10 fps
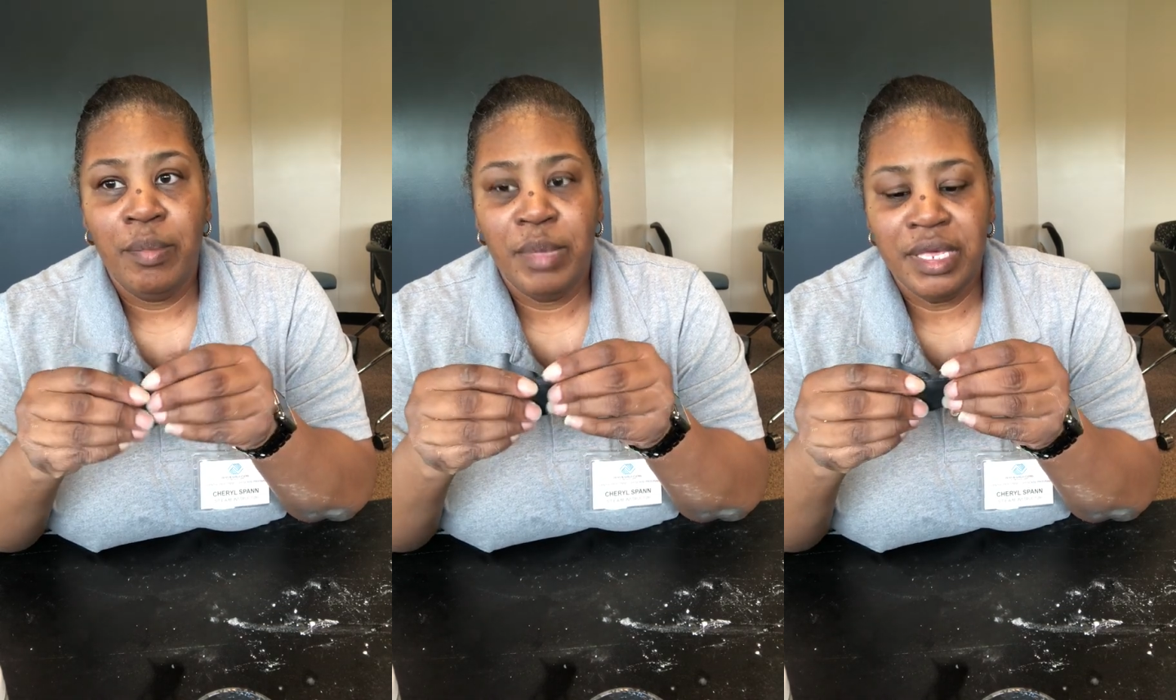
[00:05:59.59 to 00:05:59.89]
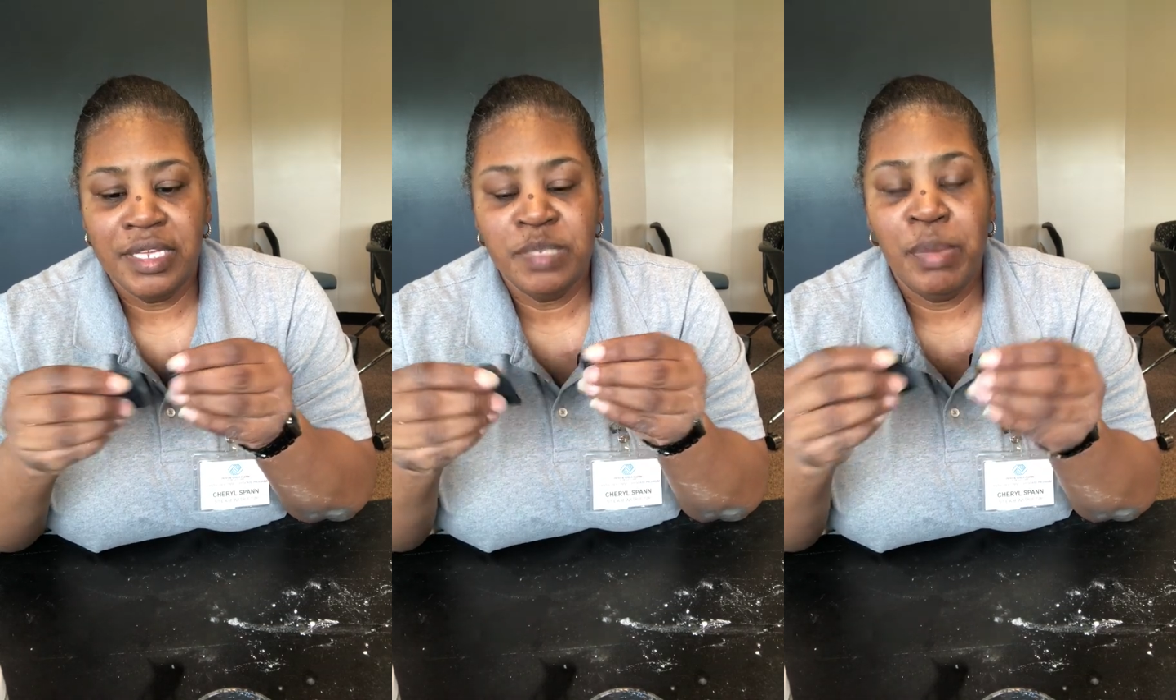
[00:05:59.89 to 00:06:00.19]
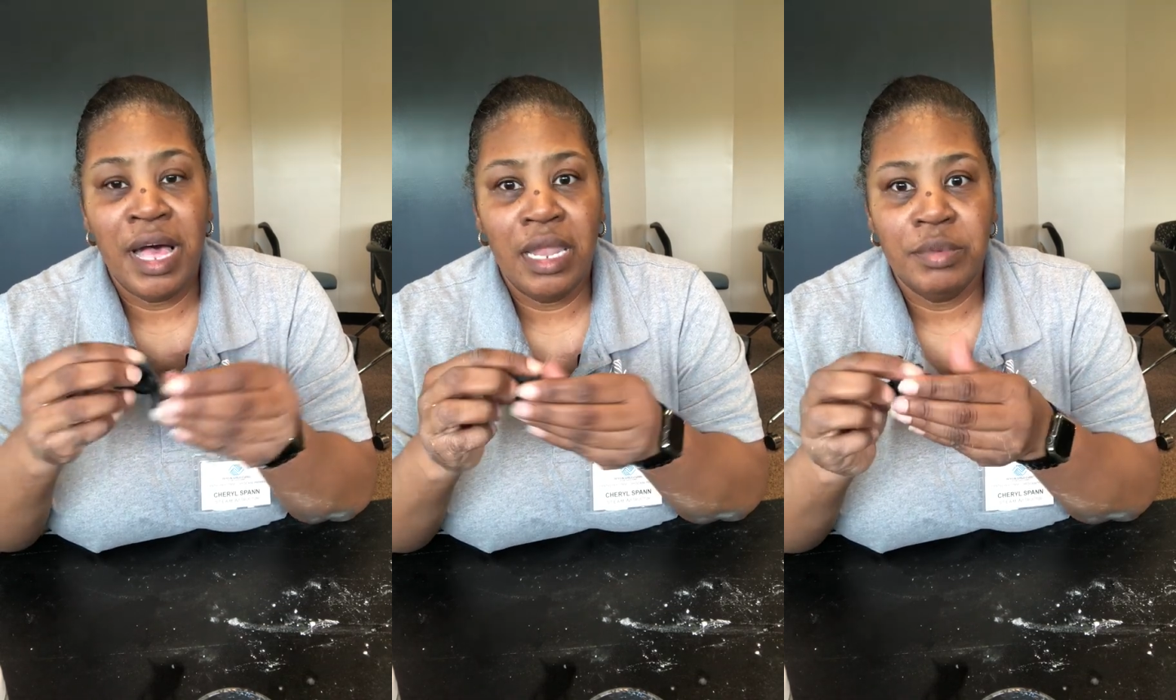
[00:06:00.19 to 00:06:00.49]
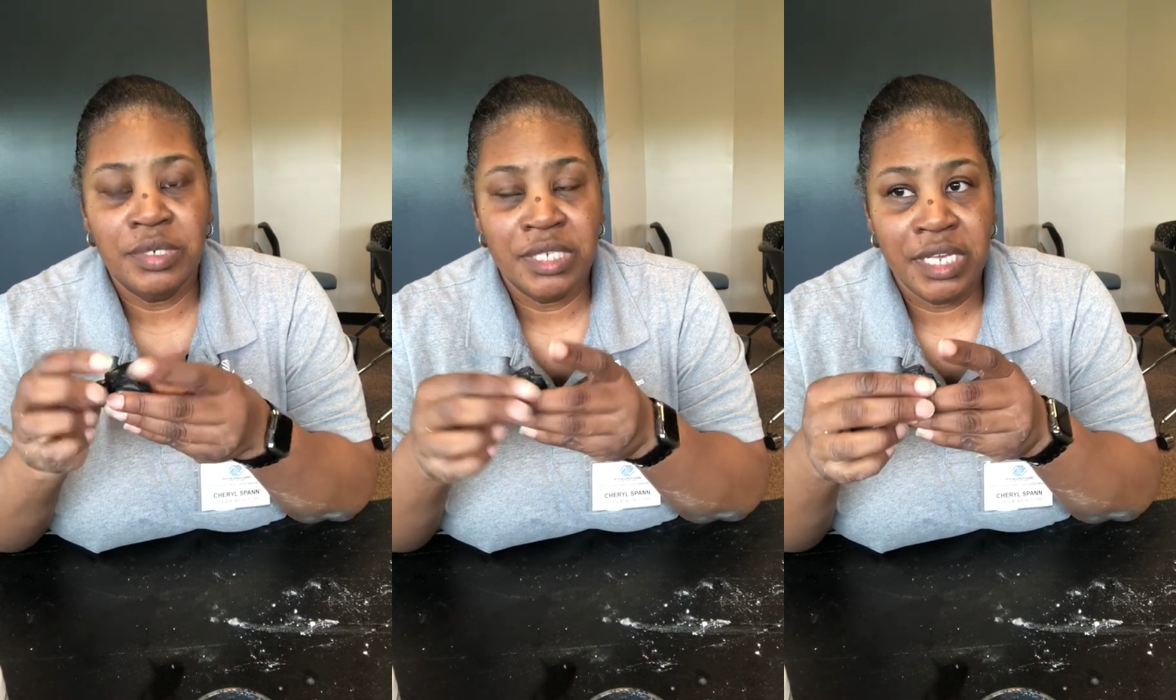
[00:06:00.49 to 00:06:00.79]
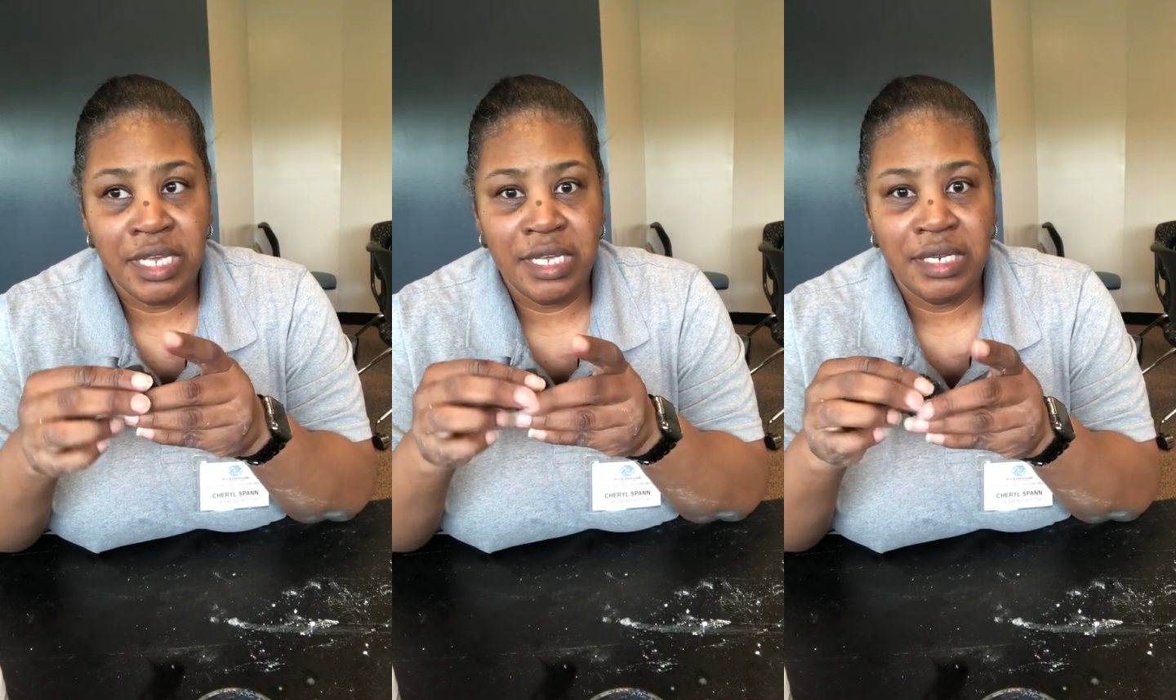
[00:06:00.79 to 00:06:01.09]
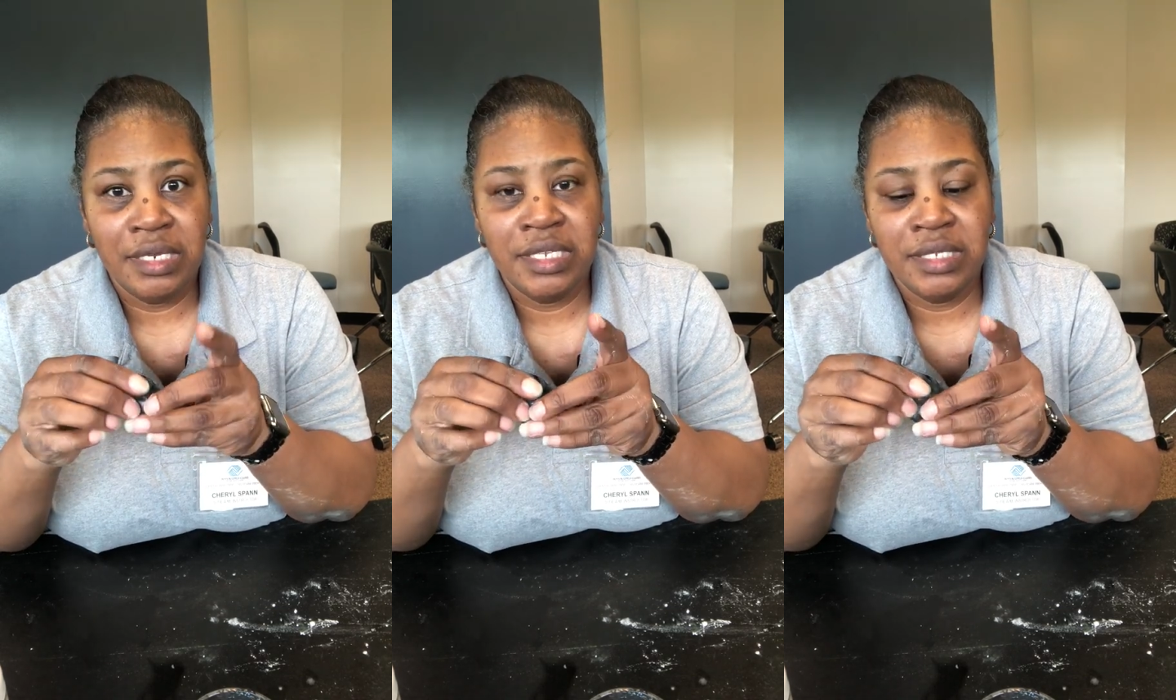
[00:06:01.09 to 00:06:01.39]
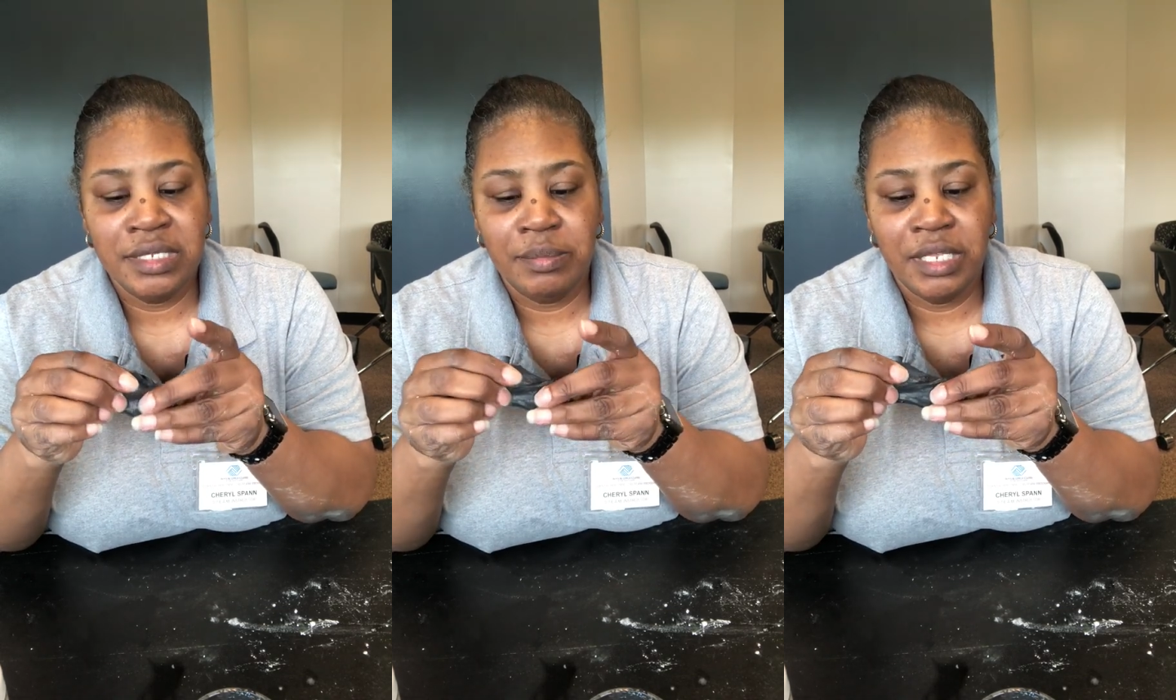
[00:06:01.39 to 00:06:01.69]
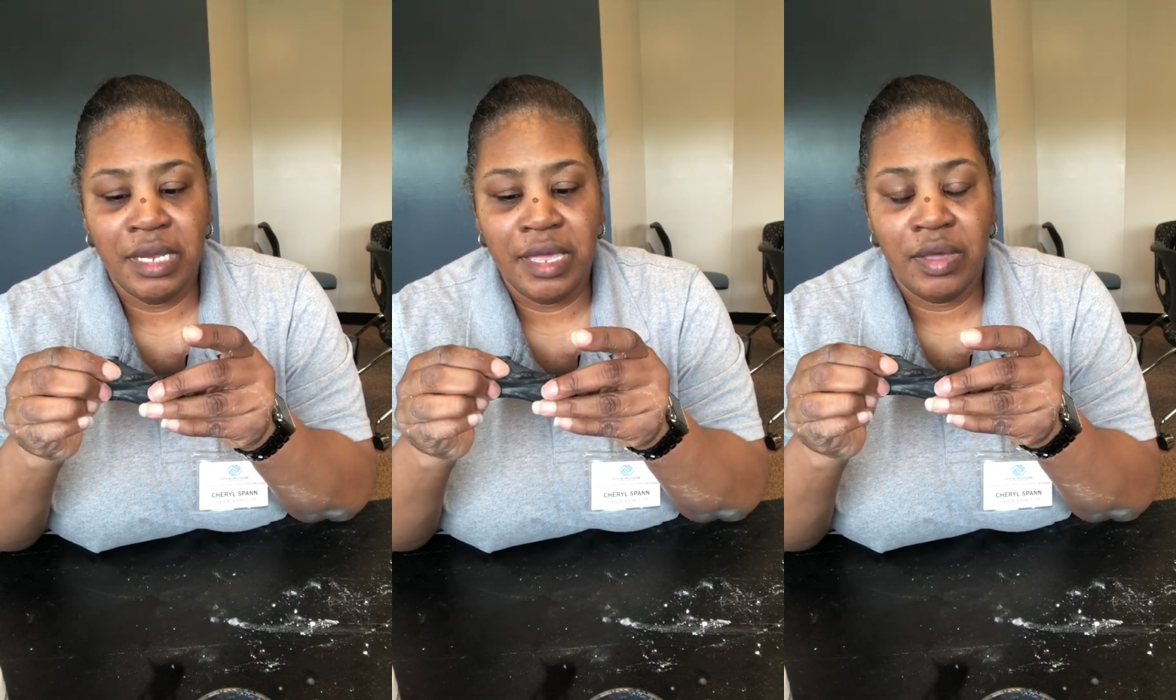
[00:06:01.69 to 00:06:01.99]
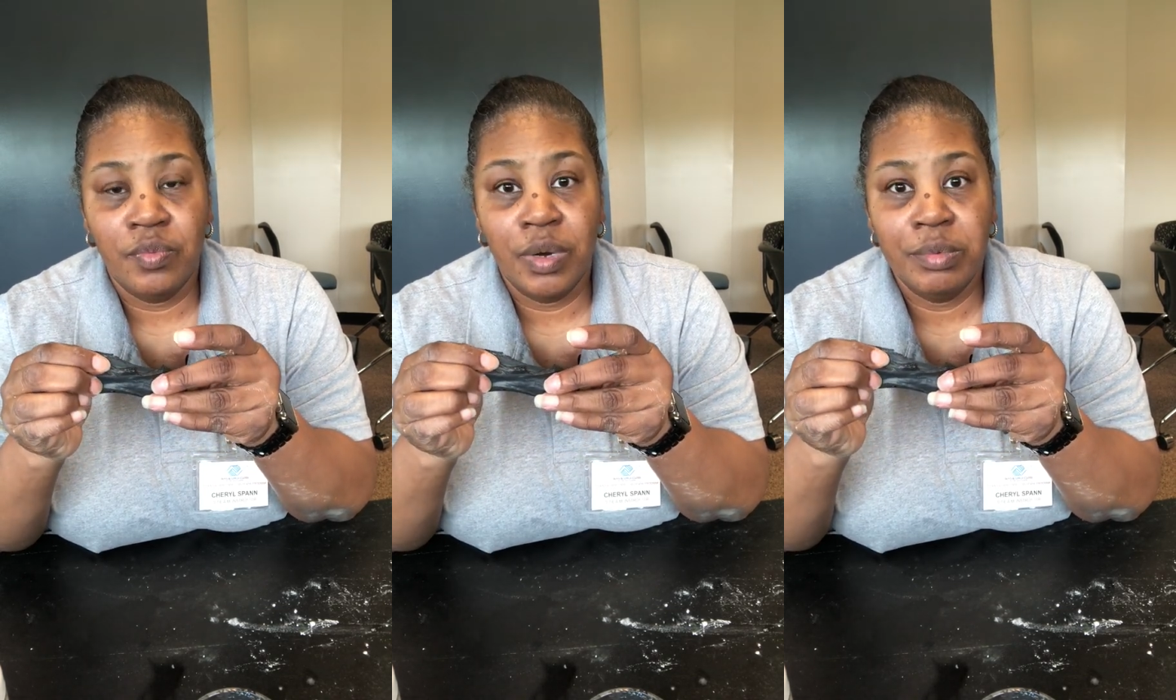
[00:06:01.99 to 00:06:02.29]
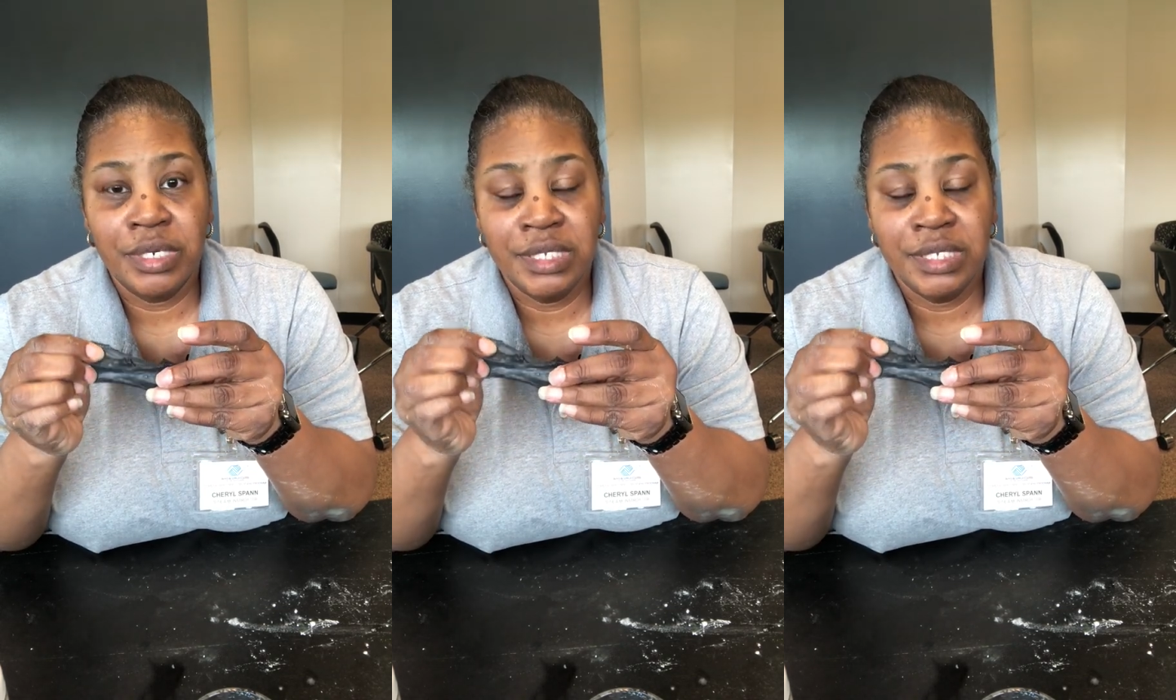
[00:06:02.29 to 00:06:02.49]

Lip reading: because polymers, again, is something like a rubber